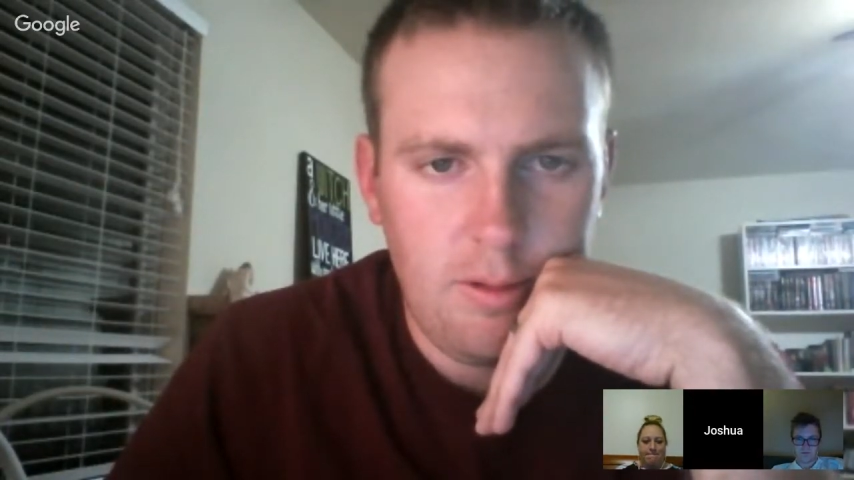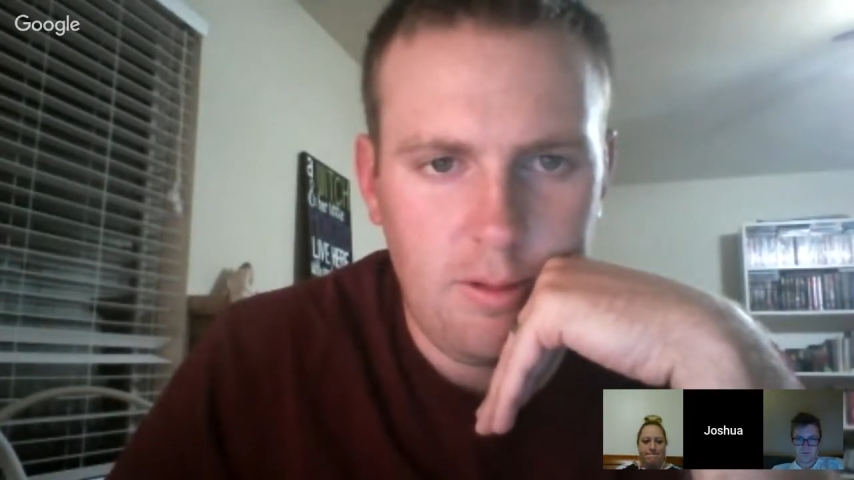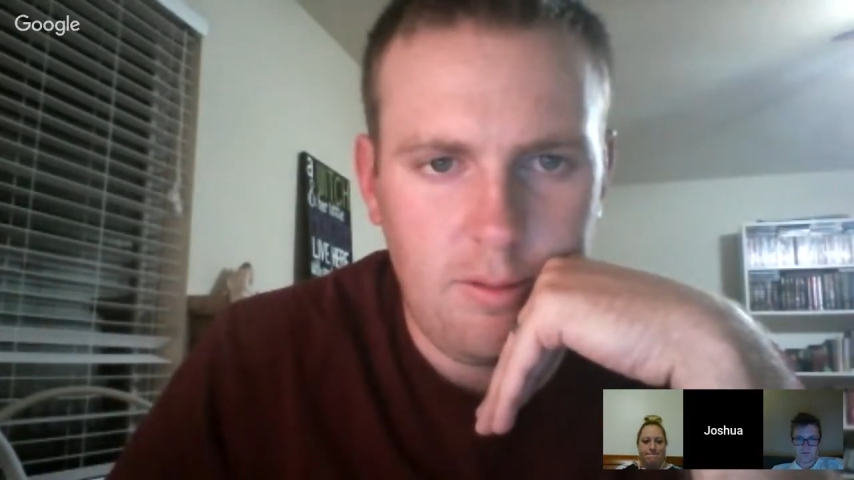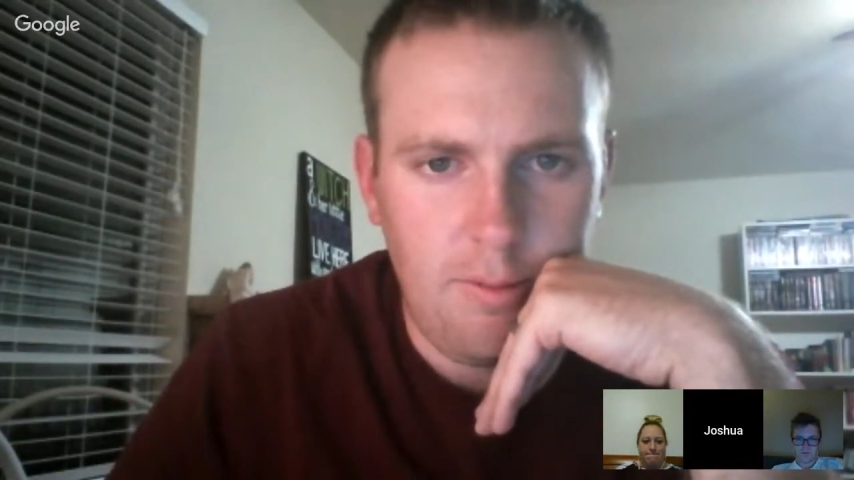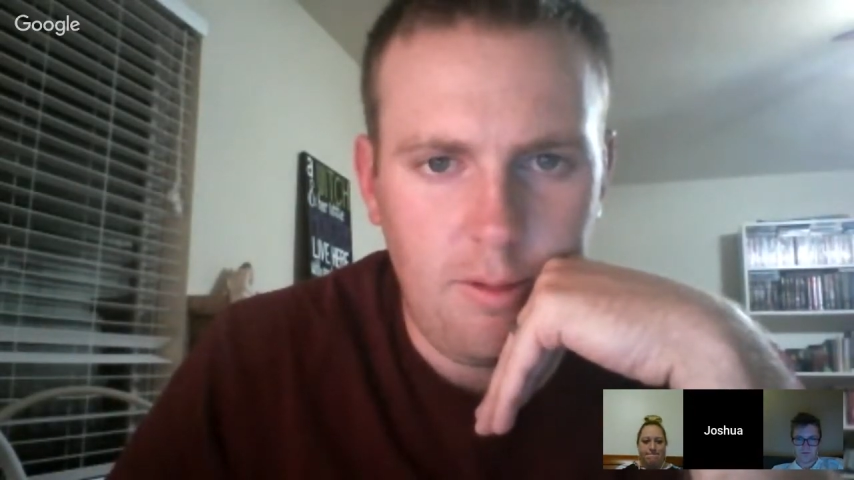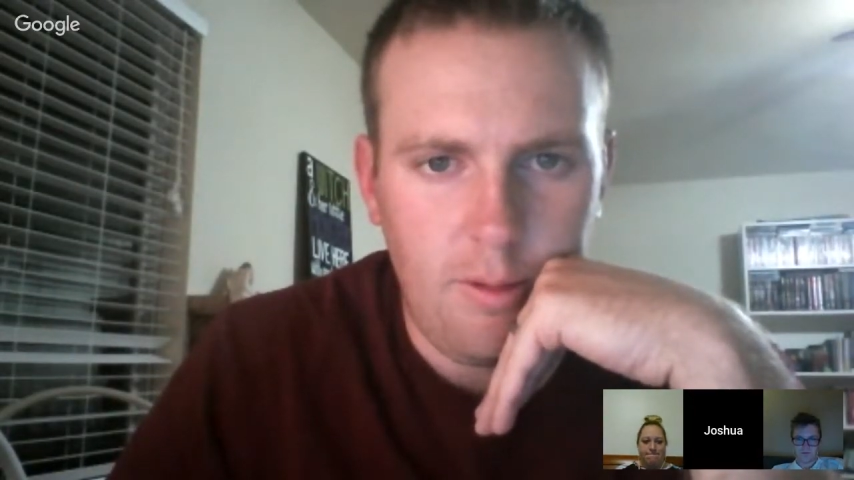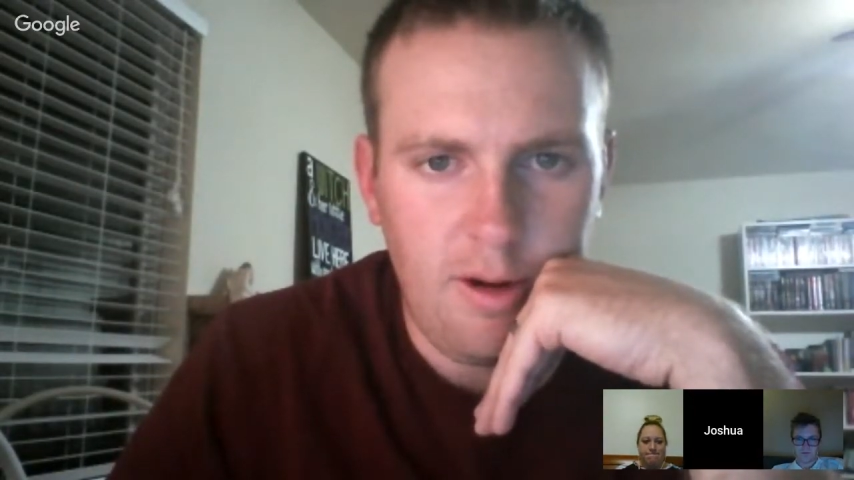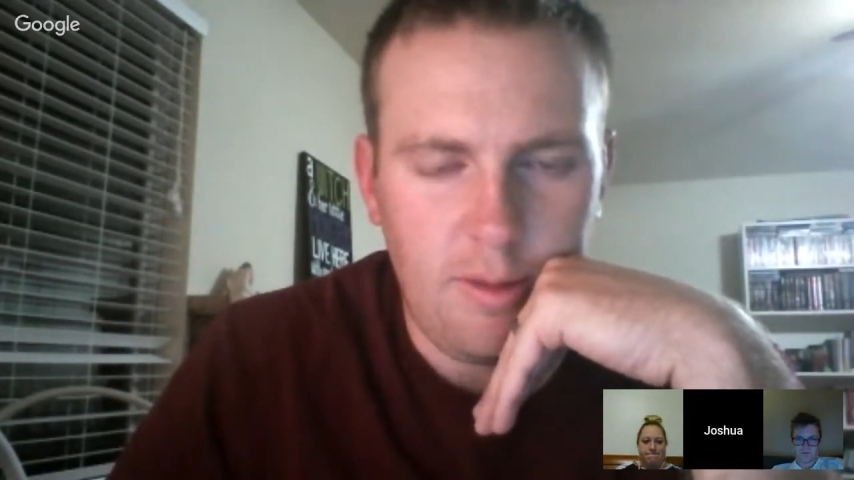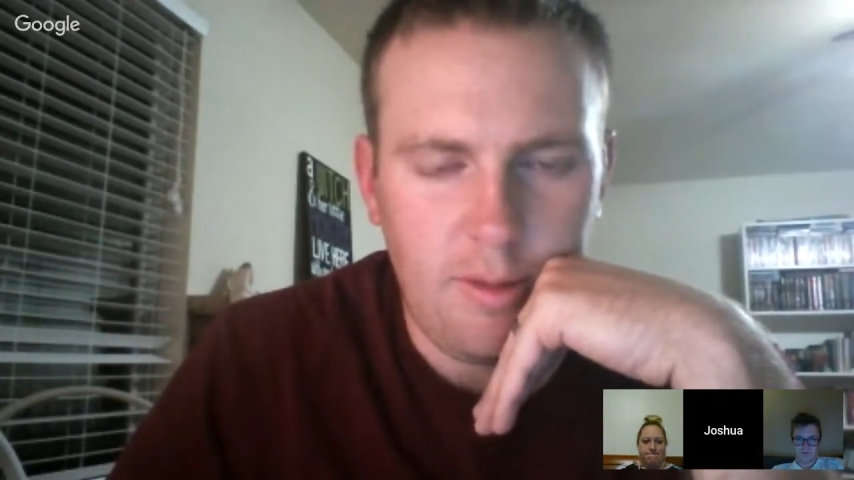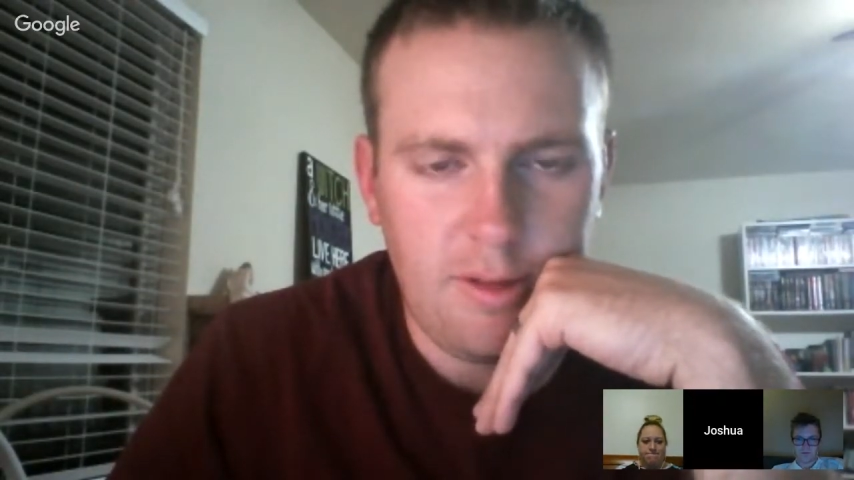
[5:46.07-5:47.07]

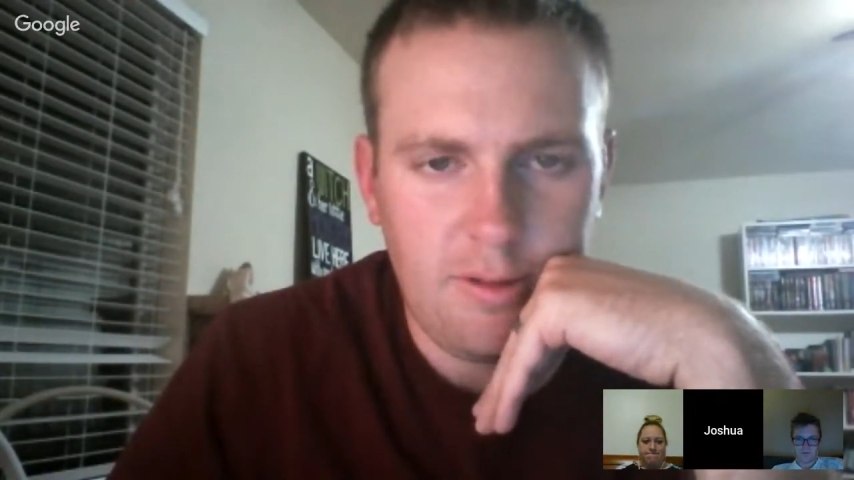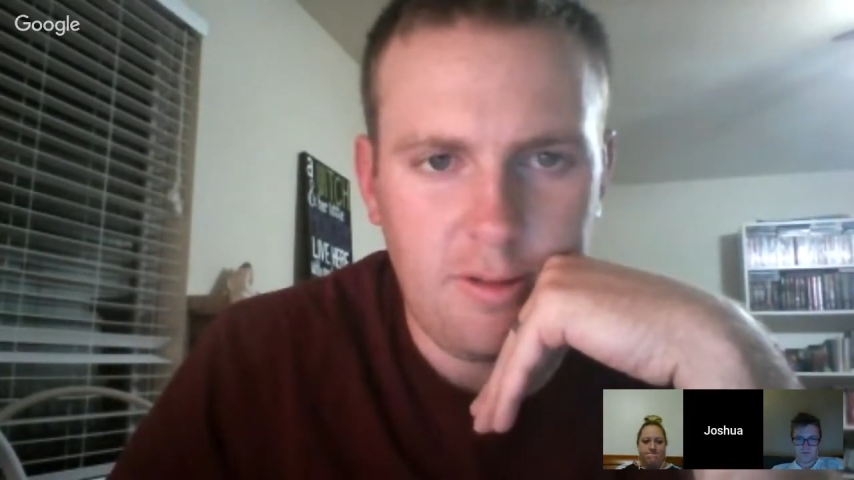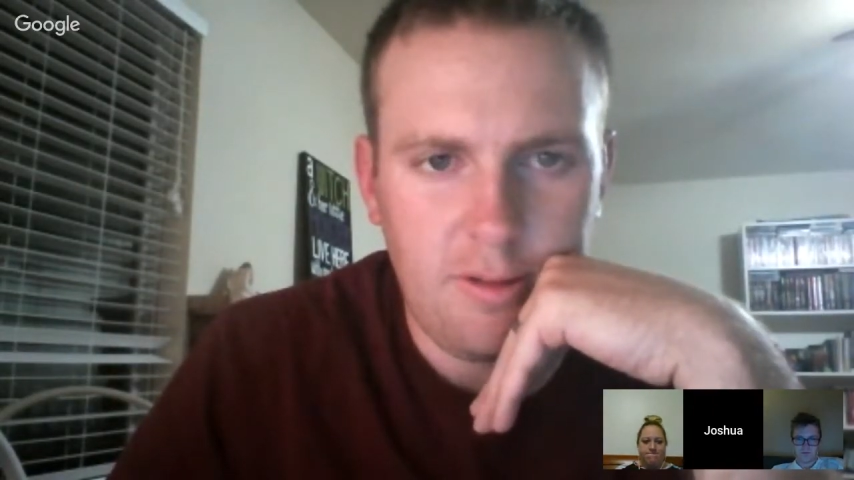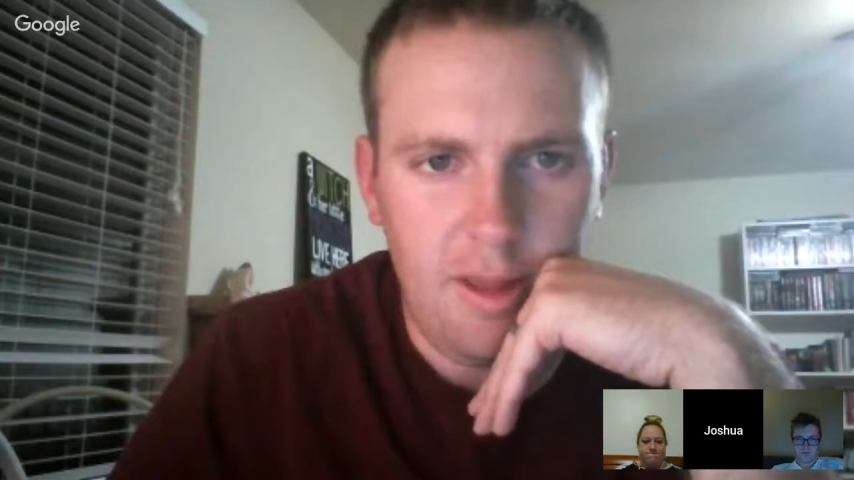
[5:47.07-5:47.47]
Requirements has